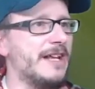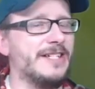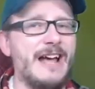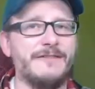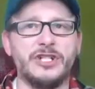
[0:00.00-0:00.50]

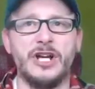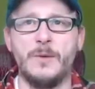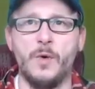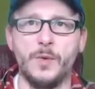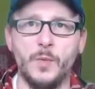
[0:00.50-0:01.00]
Half time.
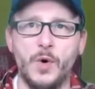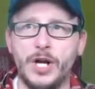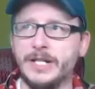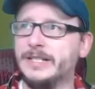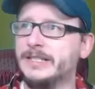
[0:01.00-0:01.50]
one
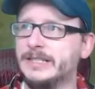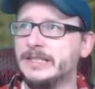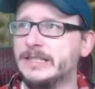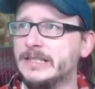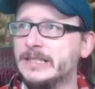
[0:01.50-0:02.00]
one.
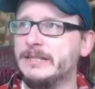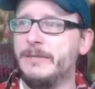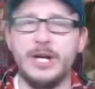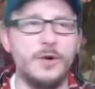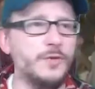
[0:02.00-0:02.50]

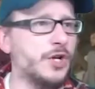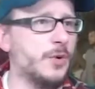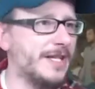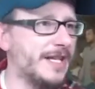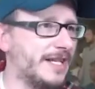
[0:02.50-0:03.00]
My own
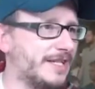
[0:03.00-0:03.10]
doing this.